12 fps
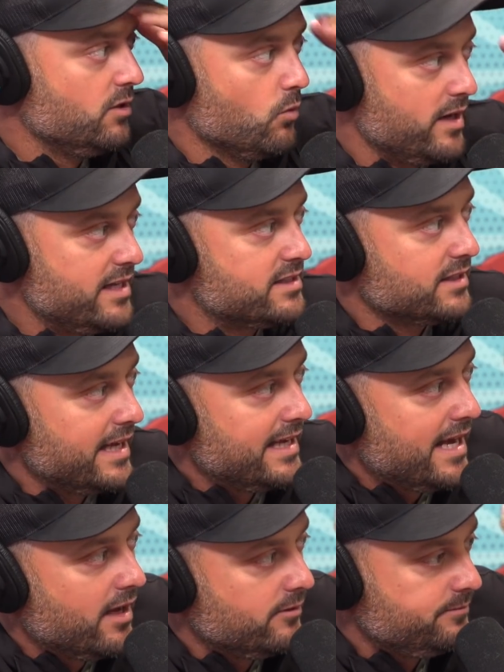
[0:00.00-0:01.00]
I thought you meant like
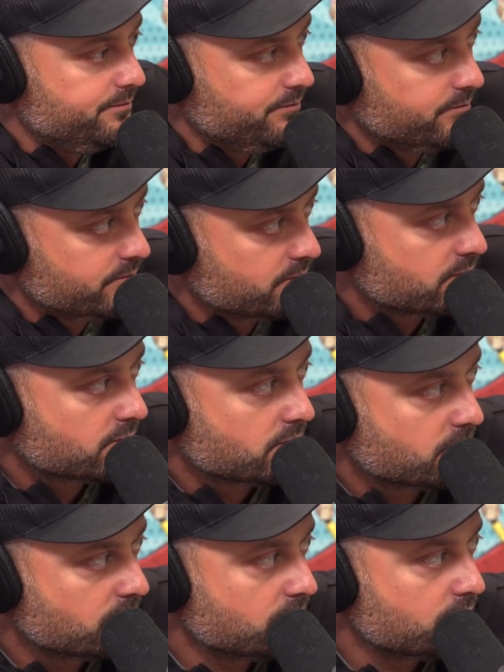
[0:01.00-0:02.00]
the outside of the
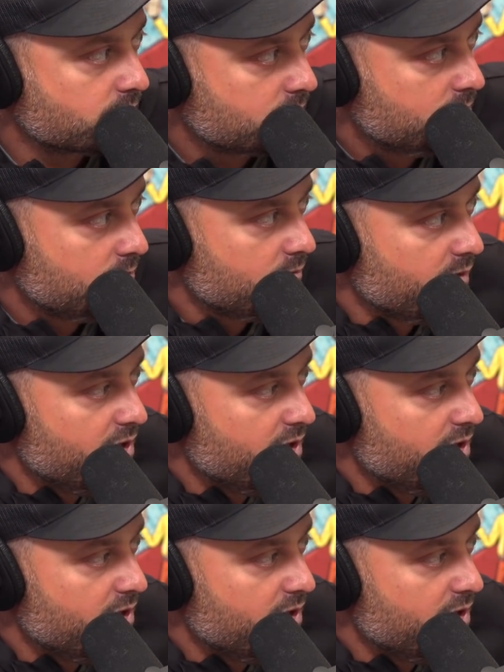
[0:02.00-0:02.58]
tomatoes or something.